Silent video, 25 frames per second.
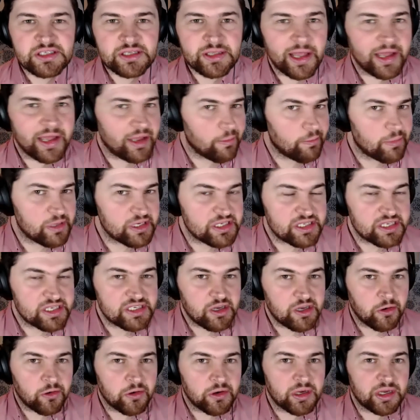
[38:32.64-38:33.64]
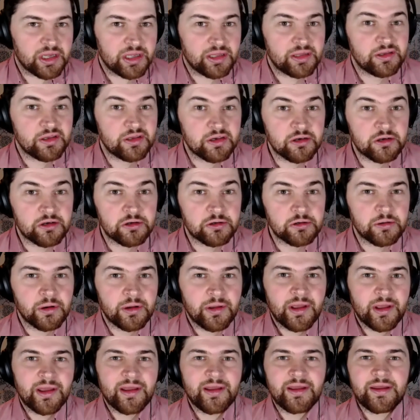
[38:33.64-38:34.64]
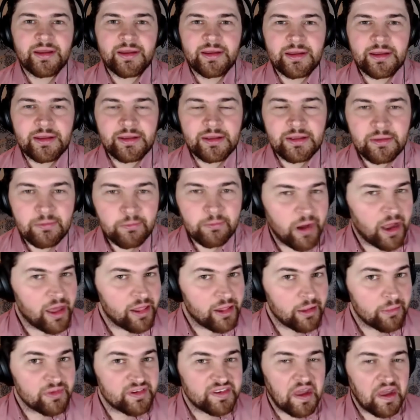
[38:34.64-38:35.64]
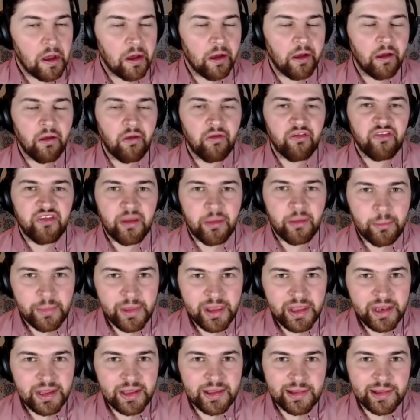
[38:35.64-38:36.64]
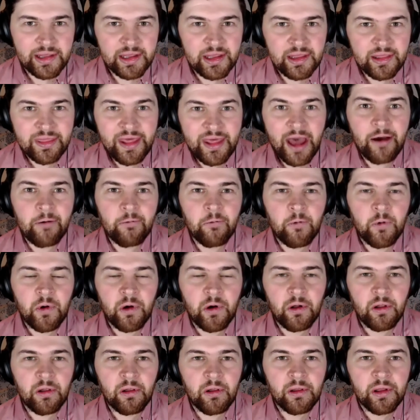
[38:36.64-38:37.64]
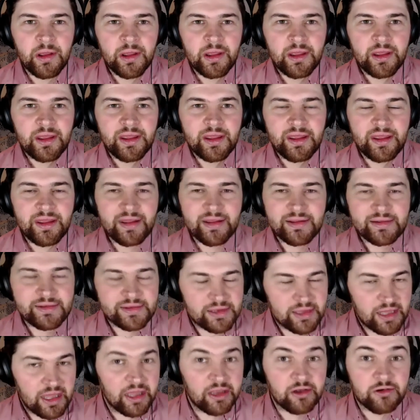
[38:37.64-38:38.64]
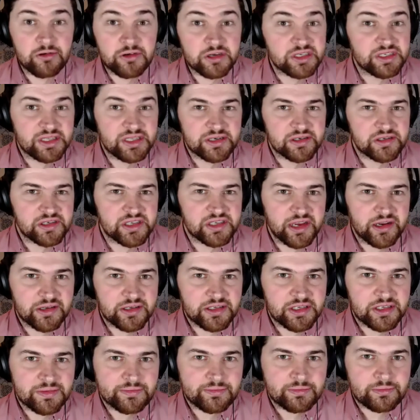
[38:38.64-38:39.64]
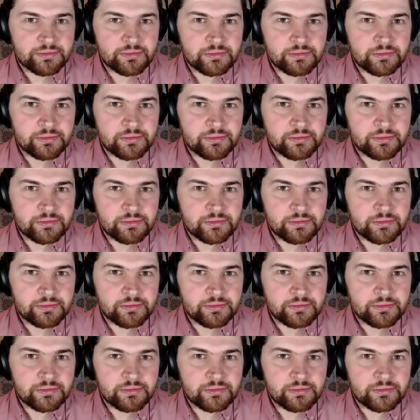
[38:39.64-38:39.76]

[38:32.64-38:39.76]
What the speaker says: like a business owner can do by themselves immediately that will increase their sales?